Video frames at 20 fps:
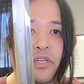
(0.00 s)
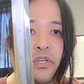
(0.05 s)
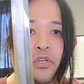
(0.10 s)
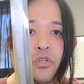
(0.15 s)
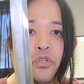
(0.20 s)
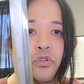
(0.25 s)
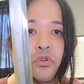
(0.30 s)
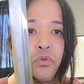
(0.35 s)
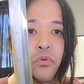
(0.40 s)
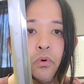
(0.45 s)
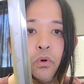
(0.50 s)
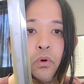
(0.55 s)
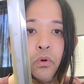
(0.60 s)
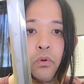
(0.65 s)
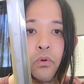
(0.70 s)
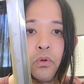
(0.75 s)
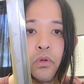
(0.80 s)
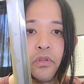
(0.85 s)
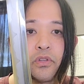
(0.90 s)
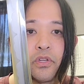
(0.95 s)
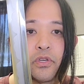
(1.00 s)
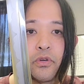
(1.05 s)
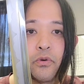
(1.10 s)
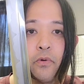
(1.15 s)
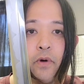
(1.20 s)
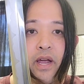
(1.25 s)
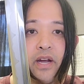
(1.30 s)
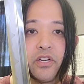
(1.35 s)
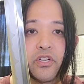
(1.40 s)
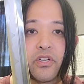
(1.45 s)
control the
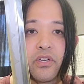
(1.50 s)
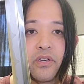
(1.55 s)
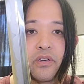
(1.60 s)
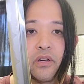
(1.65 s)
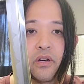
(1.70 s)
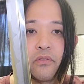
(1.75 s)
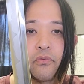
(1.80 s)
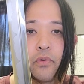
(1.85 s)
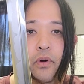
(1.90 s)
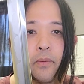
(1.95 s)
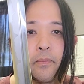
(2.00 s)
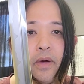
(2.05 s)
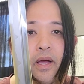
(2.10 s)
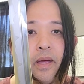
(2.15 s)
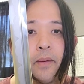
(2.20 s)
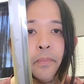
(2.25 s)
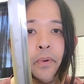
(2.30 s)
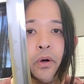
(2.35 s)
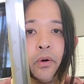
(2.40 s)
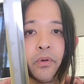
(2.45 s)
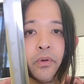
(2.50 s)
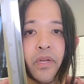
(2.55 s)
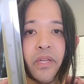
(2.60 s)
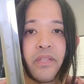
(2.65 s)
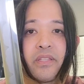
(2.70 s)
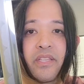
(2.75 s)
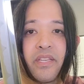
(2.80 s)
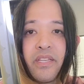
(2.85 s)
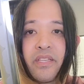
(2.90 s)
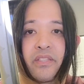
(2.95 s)
direction of where my
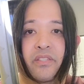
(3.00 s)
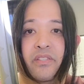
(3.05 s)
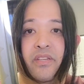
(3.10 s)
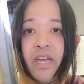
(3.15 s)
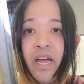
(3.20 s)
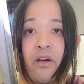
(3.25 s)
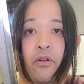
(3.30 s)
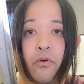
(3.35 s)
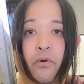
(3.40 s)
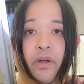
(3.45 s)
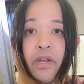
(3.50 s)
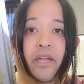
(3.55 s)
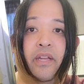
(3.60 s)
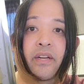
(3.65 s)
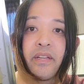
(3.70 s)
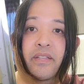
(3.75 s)
opponent is countering and